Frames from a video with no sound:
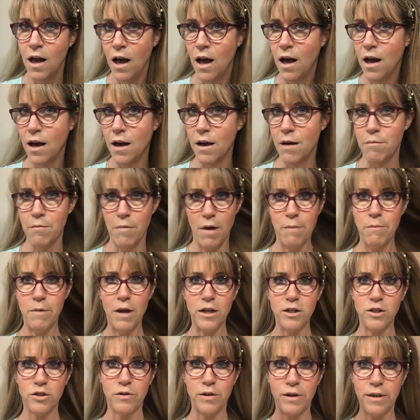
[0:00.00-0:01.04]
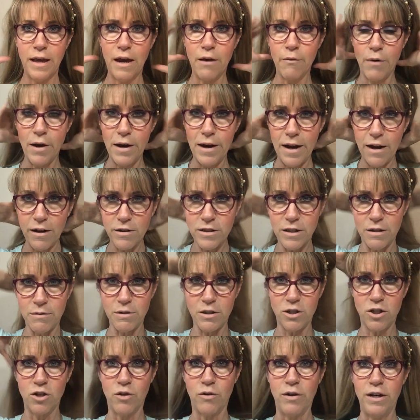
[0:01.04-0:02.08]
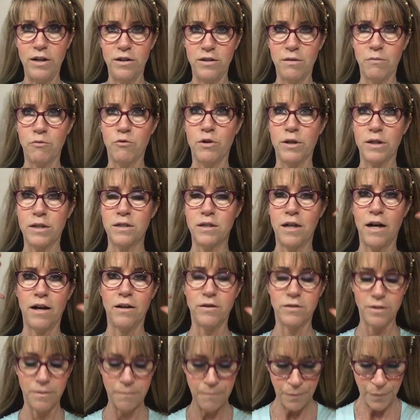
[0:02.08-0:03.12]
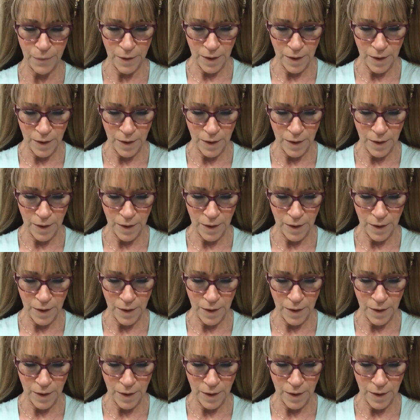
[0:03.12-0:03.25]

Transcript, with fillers: I'm not doing that right now because I'm just showing you some quick styles.